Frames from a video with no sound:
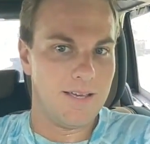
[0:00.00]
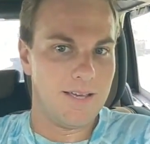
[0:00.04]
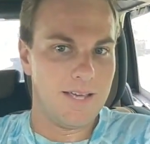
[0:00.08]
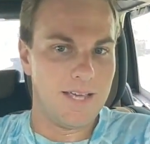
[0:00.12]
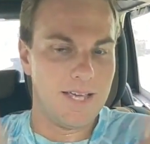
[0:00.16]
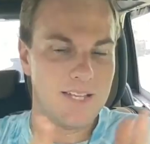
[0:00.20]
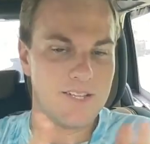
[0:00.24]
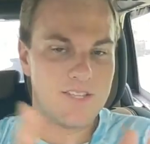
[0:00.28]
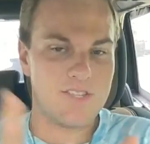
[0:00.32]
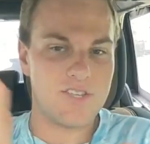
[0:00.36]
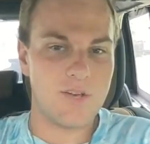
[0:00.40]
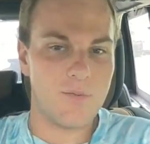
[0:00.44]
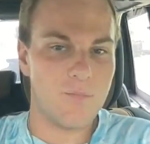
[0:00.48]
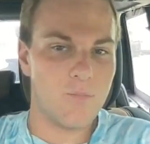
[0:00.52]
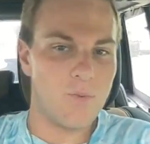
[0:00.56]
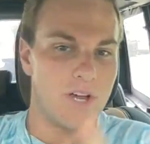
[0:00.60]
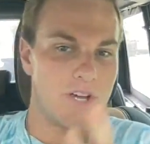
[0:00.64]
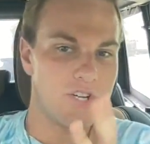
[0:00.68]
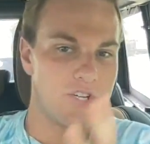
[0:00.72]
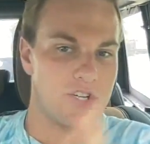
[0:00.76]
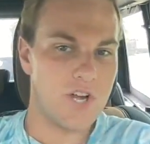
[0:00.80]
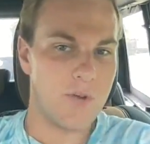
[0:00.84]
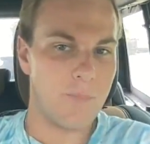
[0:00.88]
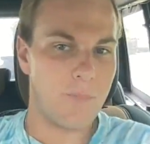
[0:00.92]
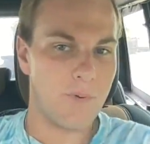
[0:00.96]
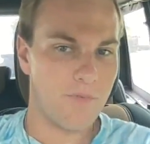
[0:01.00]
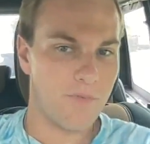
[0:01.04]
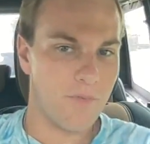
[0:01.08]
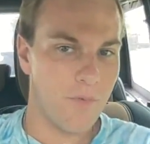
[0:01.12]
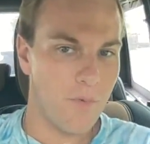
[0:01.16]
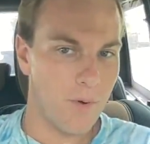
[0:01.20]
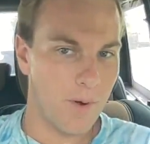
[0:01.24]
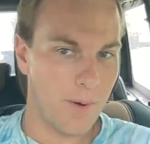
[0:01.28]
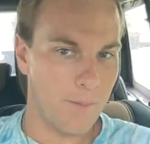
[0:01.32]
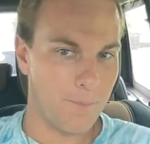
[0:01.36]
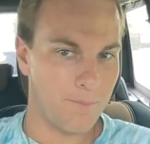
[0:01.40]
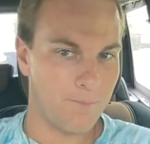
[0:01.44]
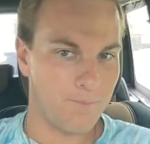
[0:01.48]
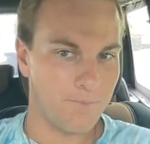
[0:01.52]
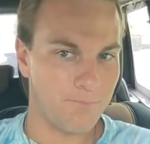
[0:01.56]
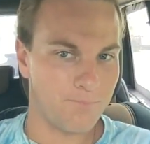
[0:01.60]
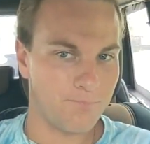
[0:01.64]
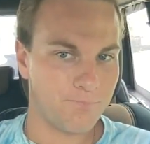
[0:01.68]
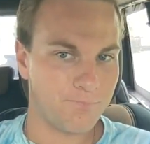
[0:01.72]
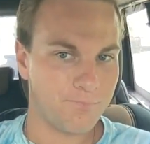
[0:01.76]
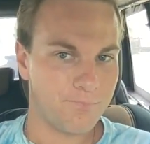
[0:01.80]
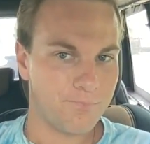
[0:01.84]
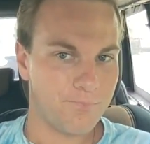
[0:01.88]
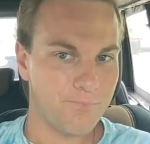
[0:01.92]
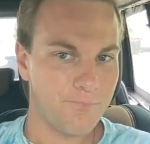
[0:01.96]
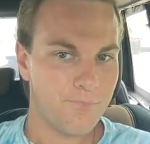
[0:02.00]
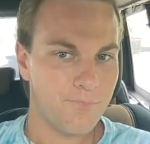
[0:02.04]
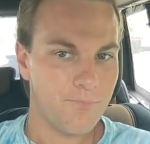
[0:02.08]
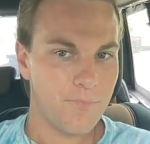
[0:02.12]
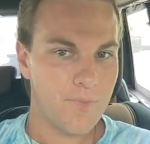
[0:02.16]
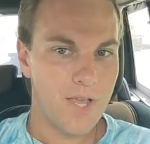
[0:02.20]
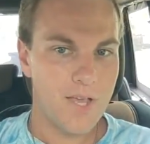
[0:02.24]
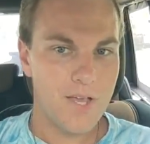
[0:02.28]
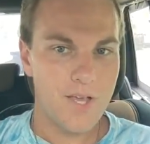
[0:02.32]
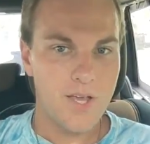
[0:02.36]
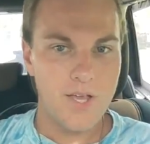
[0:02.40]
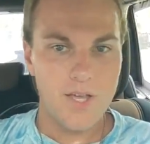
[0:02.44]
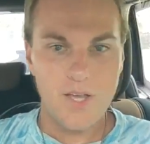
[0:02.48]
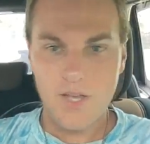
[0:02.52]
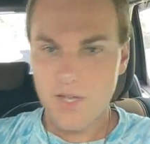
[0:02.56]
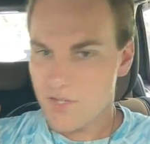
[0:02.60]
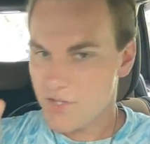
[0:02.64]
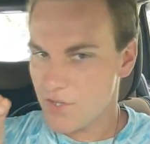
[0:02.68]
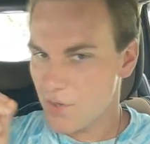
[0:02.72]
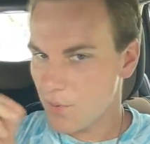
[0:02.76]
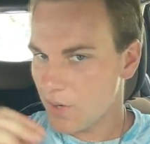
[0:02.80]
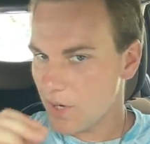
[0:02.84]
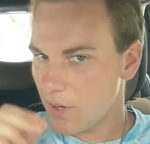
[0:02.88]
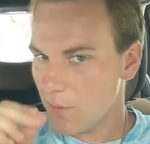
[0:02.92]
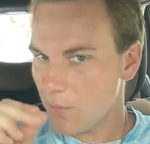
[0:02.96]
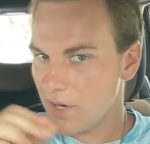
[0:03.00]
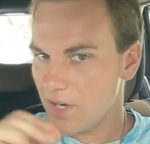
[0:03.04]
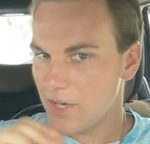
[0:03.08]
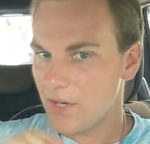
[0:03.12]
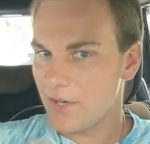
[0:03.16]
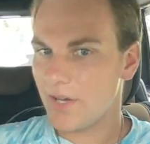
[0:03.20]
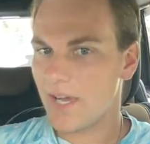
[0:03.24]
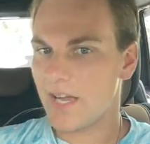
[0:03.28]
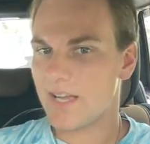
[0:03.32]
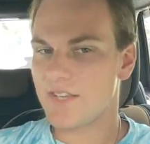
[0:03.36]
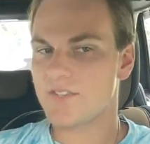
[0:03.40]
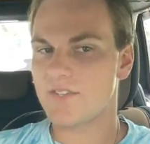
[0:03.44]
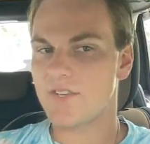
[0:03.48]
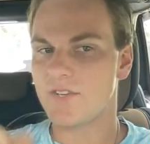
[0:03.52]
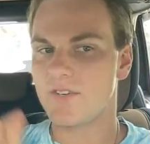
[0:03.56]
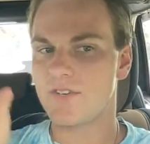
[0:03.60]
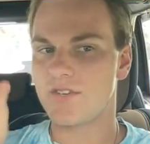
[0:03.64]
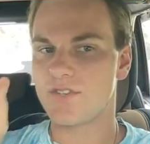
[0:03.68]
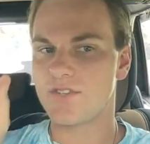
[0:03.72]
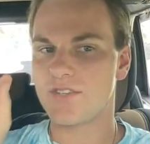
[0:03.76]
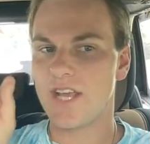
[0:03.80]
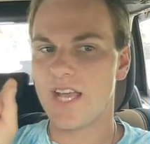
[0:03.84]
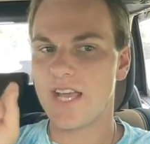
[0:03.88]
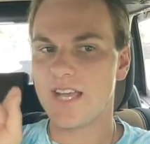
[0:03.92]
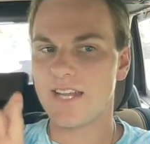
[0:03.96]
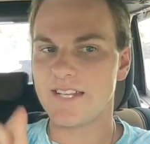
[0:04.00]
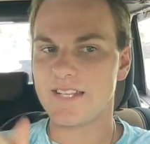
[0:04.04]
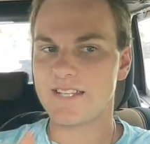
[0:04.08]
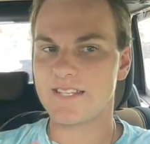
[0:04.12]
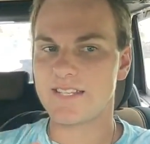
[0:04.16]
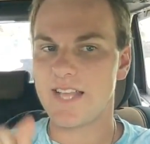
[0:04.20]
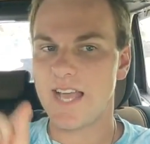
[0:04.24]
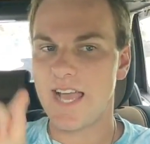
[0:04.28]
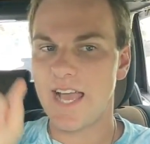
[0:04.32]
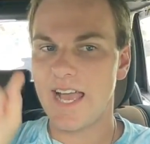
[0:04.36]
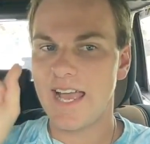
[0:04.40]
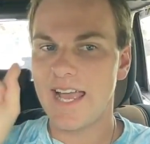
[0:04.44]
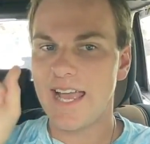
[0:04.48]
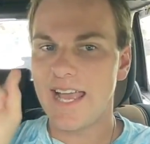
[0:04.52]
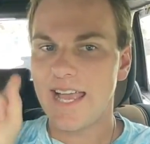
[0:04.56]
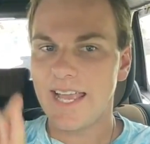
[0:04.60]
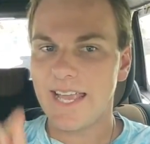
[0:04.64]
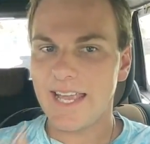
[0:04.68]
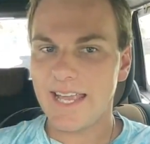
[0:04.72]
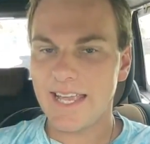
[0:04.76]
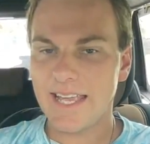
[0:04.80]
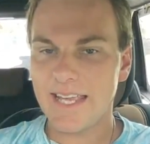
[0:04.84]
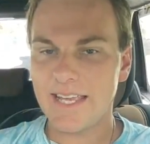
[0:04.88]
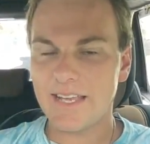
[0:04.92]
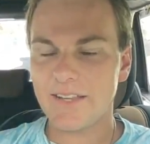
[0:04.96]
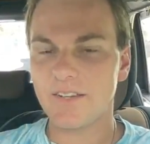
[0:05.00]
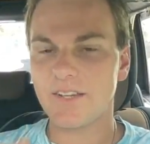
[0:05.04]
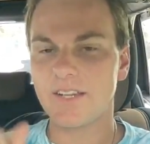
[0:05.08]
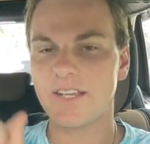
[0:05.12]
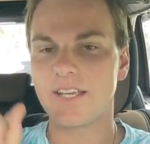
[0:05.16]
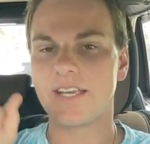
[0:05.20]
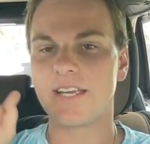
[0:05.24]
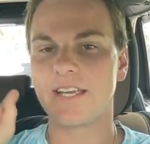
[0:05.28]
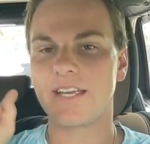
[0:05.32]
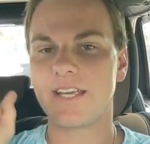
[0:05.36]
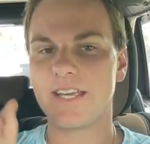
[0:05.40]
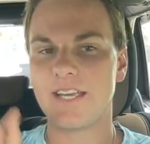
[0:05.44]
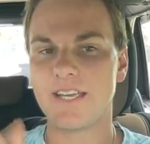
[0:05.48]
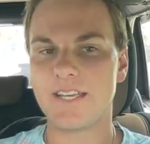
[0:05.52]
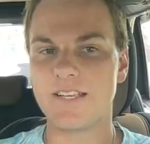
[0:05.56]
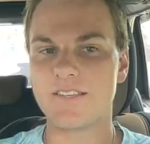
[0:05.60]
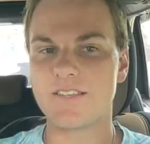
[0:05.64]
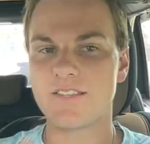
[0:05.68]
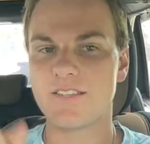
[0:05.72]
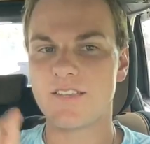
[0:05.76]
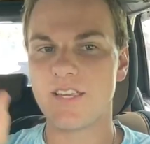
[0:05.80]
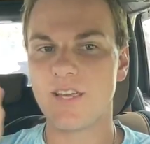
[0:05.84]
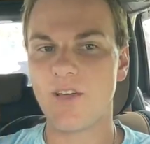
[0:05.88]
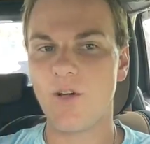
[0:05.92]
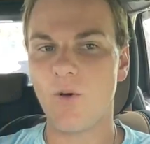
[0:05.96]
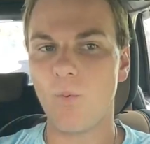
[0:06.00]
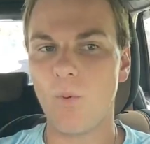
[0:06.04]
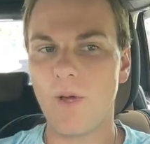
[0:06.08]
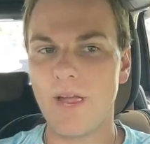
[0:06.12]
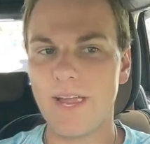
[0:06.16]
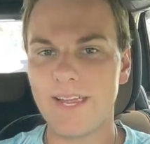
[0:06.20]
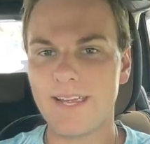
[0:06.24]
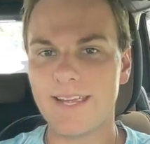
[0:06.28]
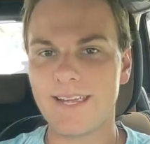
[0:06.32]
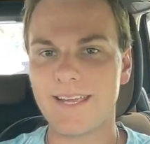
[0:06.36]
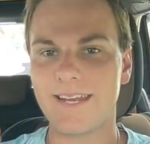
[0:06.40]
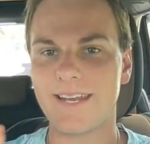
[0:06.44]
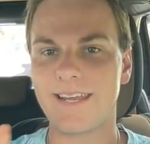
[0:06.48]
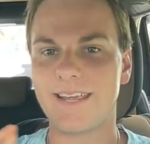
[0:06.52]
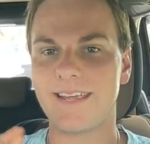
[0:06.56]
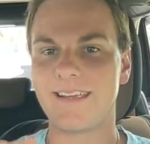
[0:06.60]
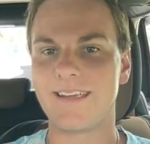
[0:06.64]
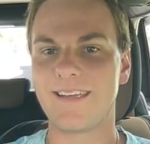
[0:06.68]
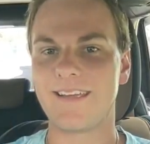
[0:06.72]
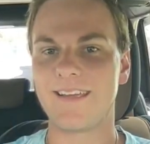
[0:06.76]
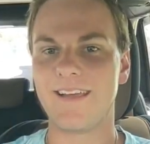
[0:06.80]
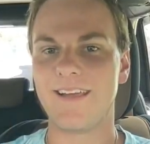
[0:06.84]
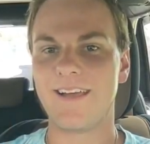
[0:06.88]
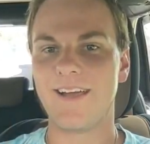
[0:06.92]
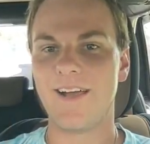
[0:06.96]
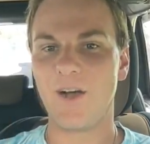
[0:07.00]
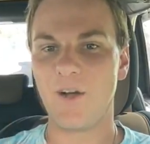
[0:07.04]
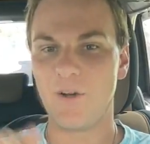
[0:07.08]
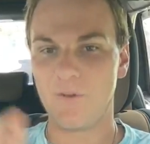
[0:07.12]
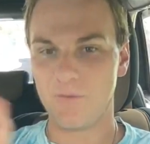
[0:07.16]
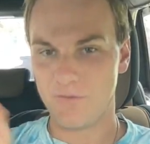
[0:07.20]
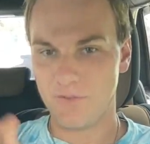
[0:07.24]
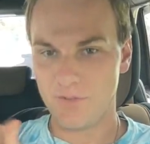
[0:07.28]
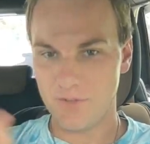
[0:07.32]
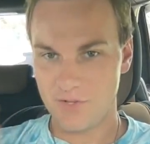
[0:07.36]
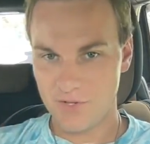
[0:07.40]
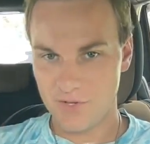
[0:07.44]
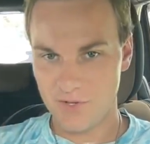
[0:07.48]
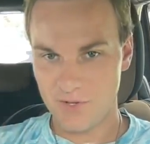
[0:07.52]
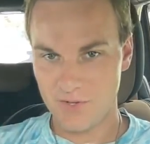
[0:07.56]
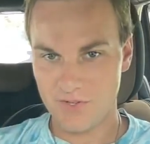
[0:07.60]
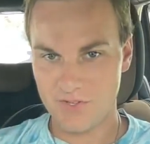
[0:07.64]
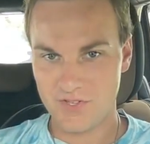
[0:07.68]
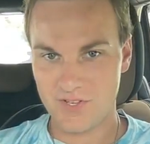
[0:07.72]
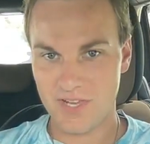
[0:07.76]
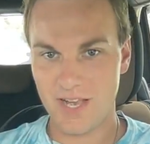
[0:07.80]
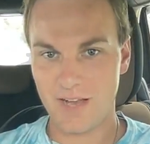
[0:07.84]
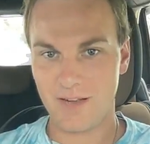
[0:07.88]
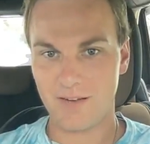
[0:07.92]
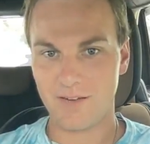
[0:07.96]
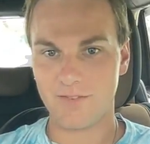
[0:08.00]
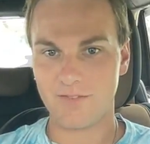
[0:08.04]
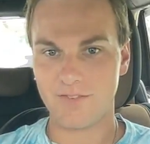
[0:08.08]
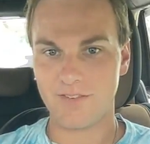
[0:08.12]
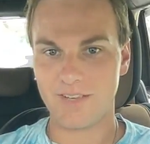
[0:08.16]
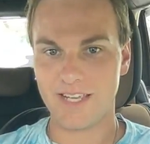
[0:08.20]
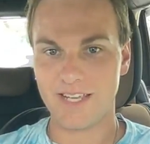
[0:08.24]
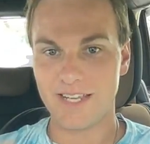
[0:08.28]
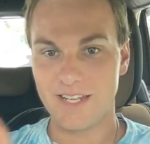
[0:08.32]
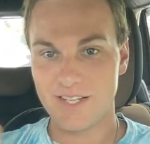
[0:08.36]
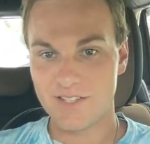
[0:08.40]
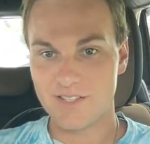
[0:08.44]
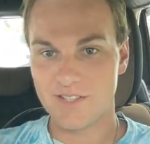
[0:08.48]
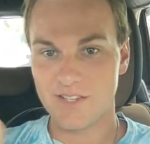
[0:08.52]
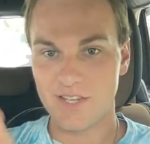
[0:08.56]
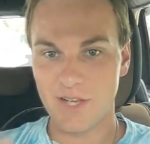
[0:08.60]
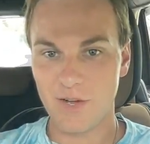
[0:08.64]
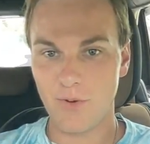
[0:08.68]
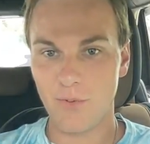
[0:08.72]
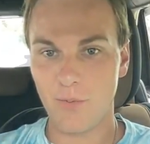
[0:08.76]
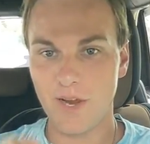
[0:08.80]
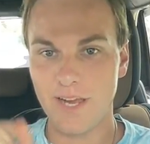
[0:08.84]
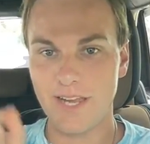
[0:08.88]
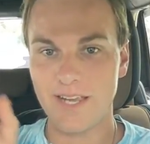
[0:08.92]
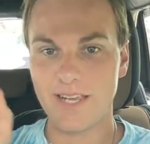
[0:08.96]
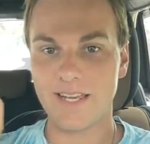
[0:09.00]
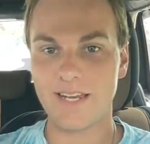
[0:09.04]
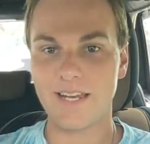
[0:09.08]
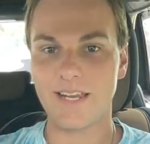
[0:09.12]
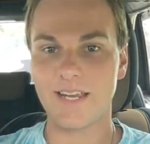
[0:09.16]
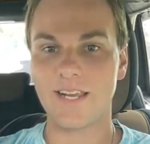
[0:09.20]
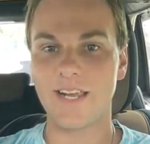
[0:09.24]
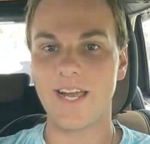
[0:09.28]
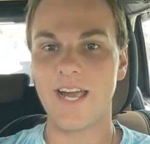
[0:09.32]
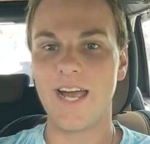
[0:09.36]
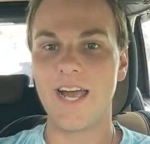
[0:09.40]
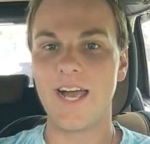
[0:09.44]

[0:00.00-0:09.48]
in some way, shape, or form. So what I want you guys to understand is that healing is the awakening of the true self. It is the awakening